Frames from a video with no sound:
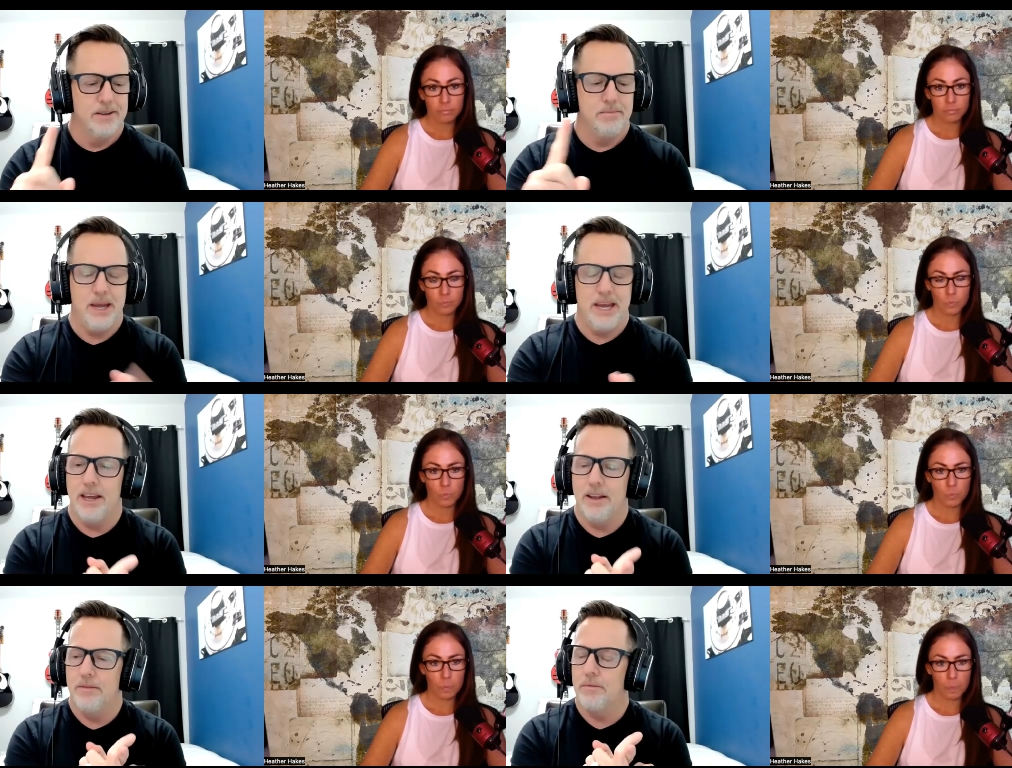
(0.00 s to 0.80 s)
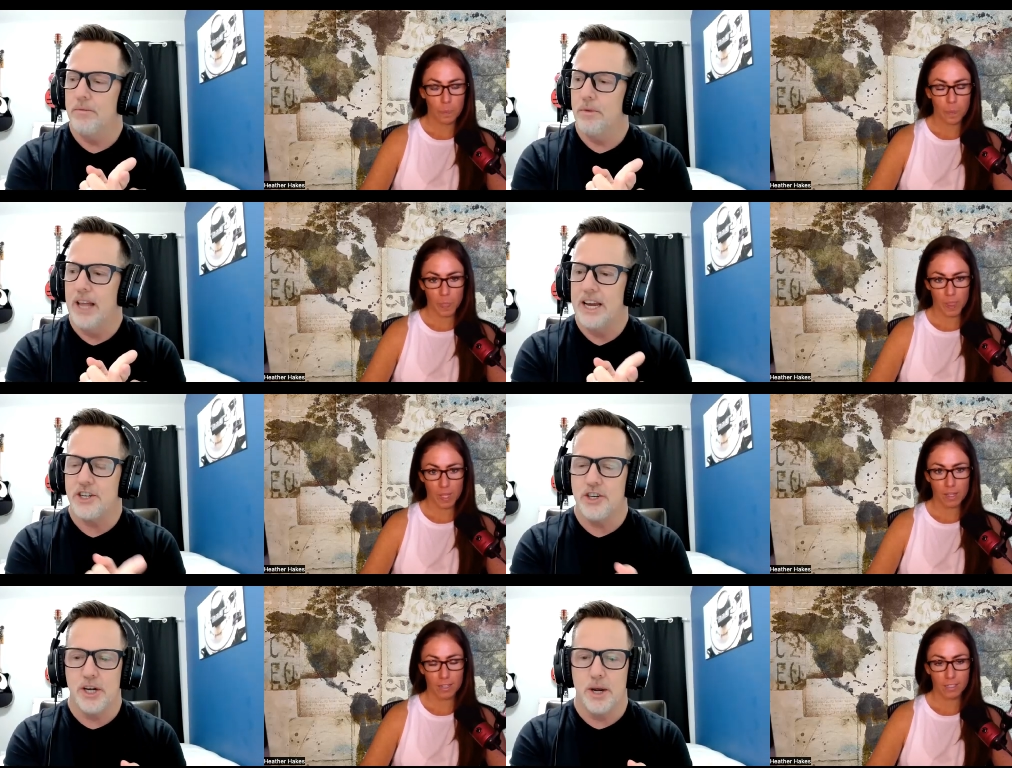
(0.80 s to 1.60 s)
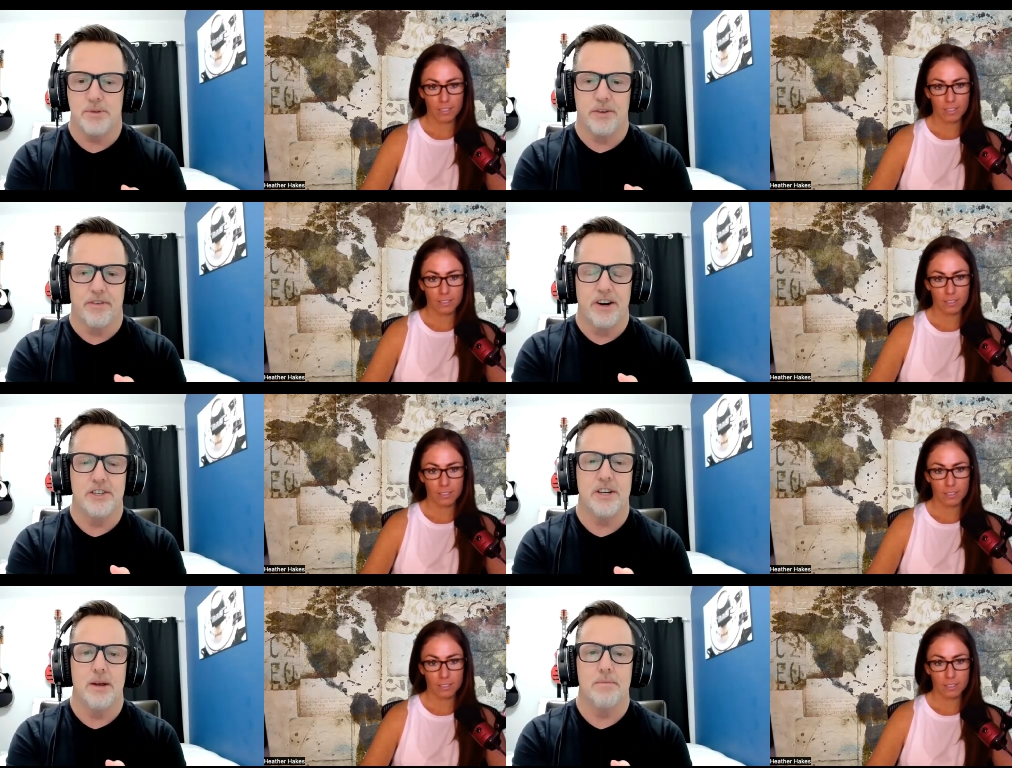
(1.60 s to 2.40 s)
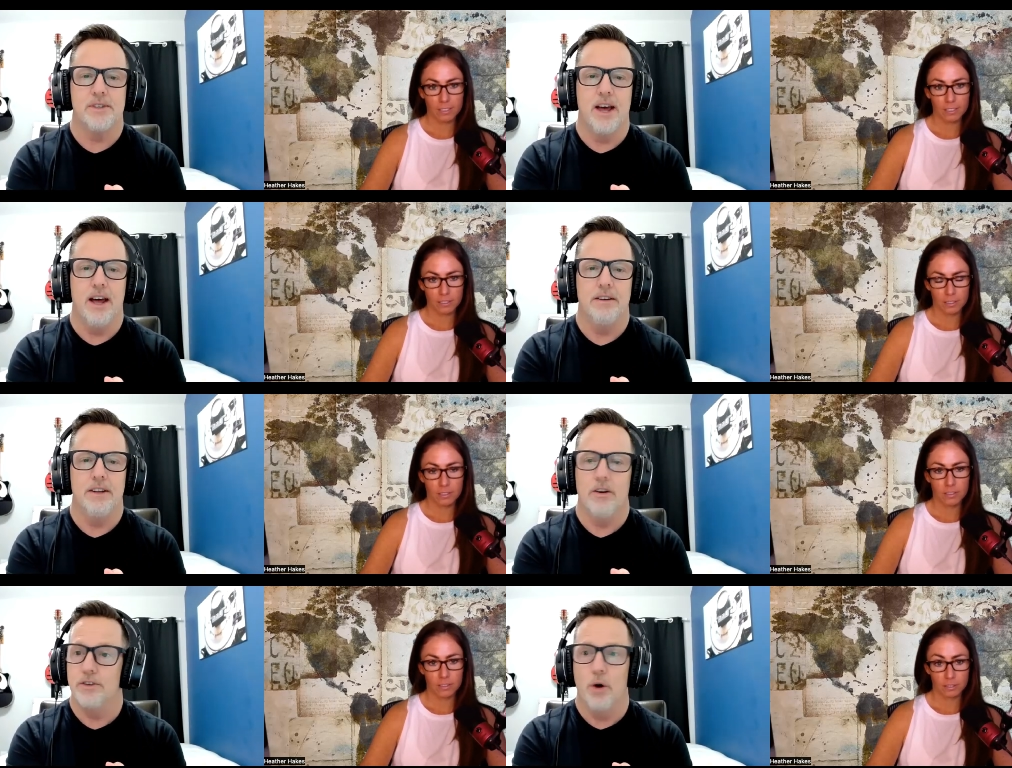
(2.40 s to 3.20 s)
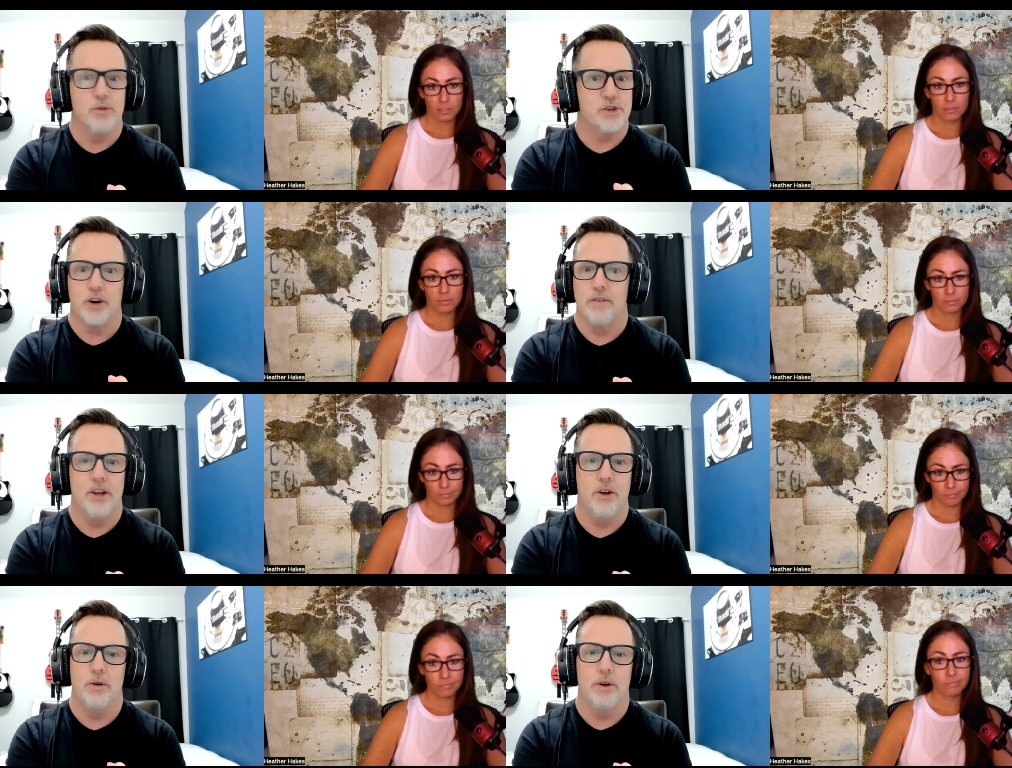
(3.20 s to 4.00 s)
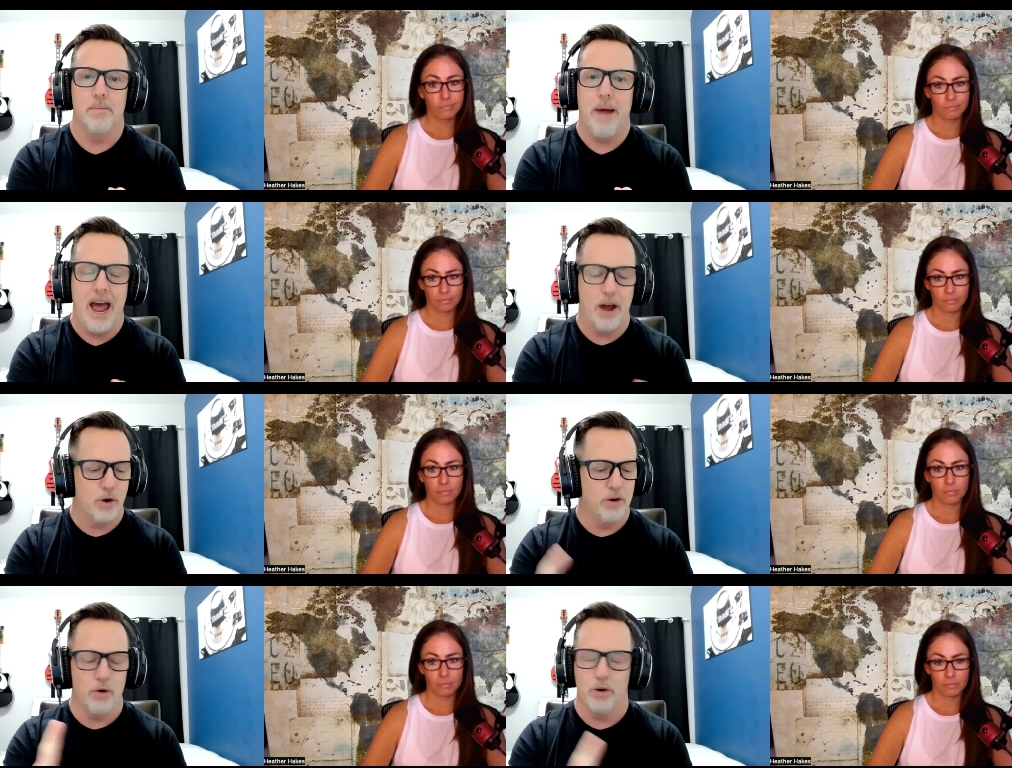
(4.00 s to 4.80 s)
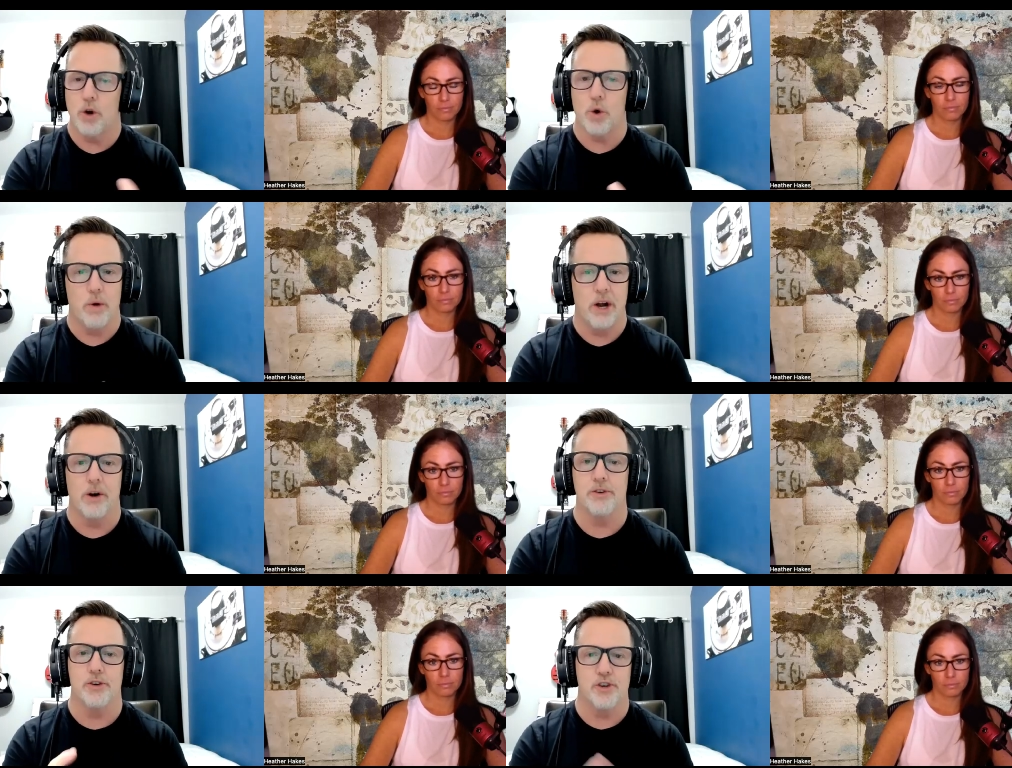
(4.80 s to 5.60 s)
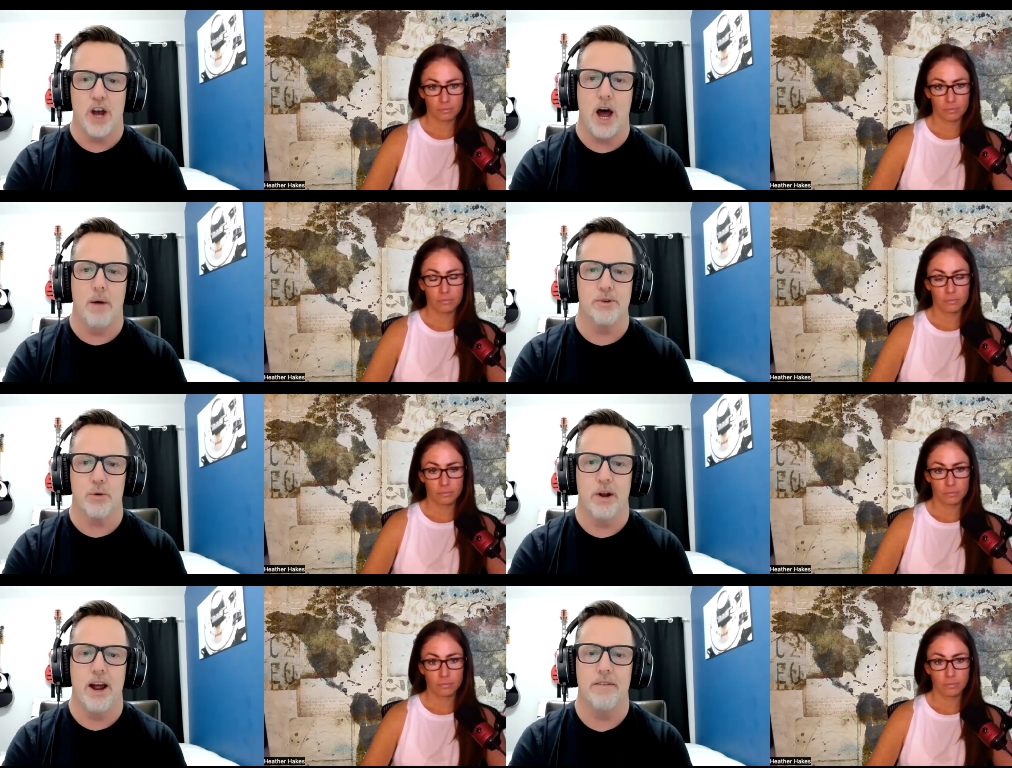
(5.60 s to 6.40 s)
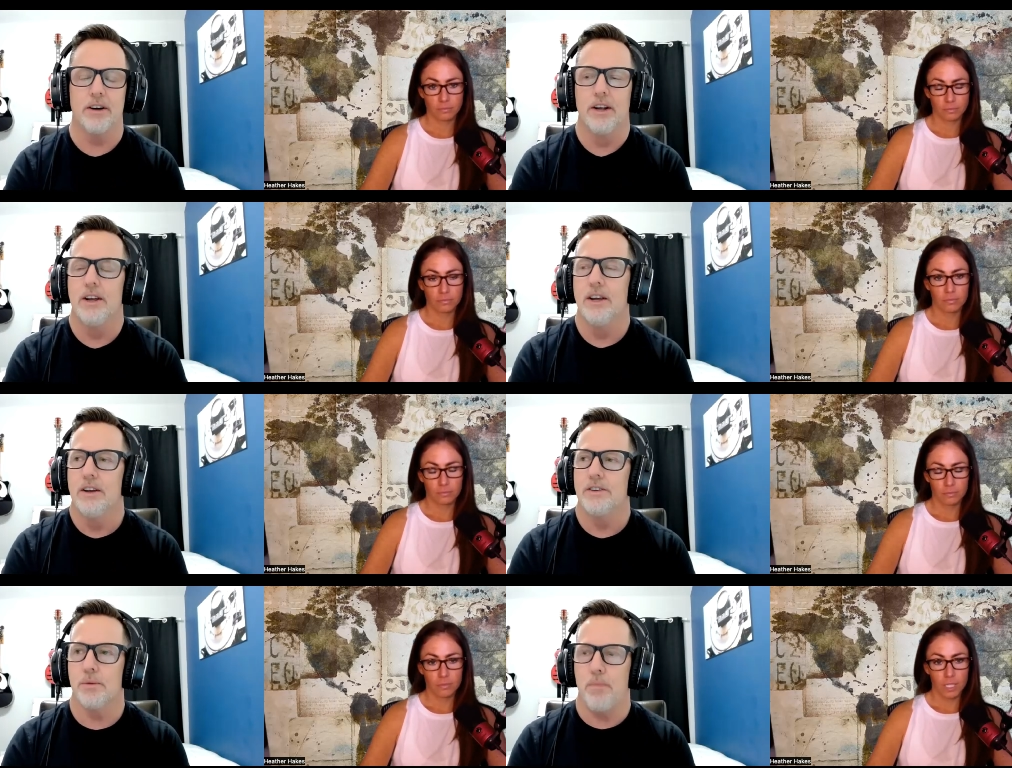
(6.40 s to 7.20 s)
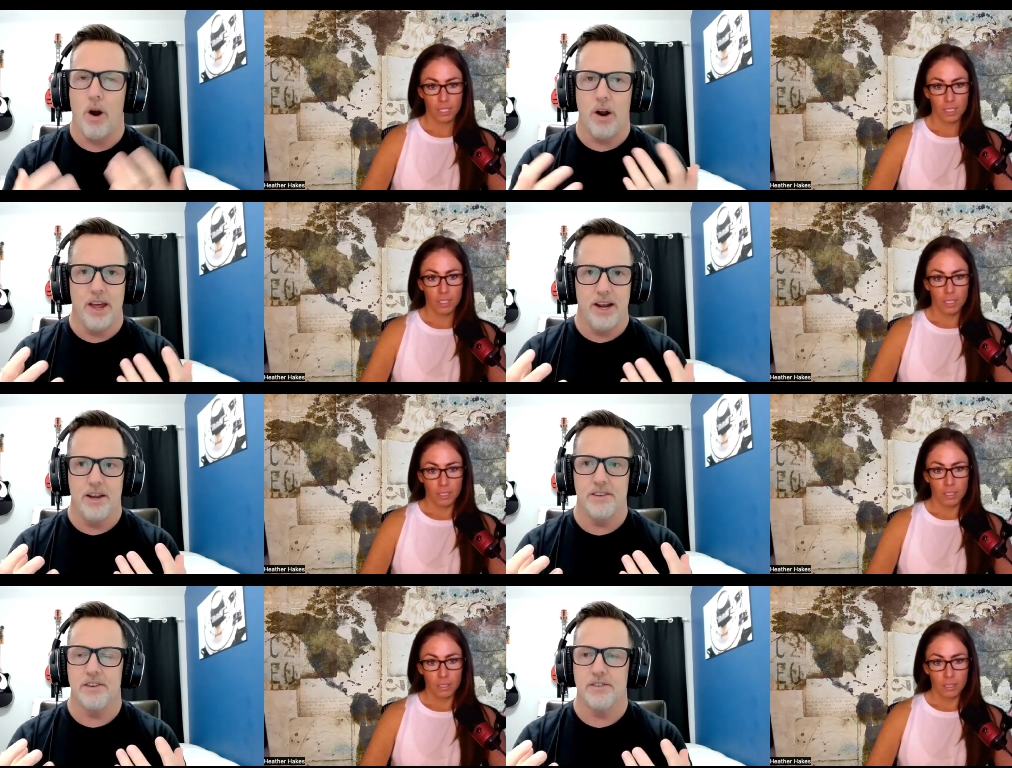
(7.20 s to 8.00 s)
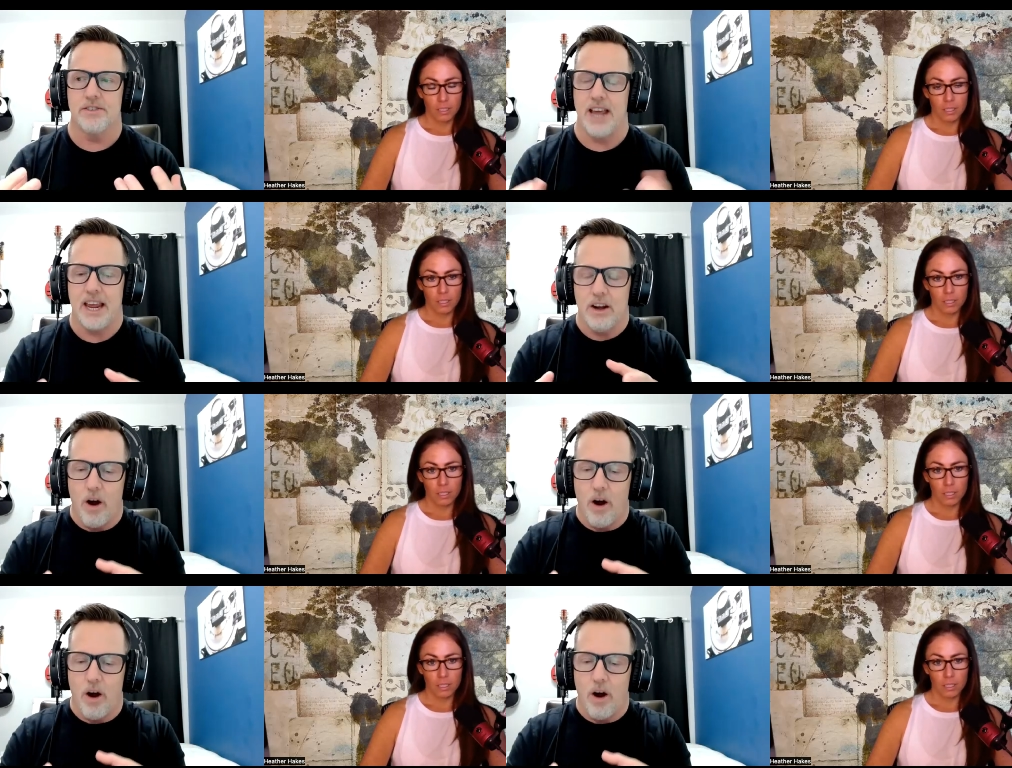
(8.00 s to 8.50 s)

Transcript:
Speaker 1: being in relationships or friendships that, you know, don't serve you and are bad, or, or careers or jobs or whatever. So part of that is, is taking a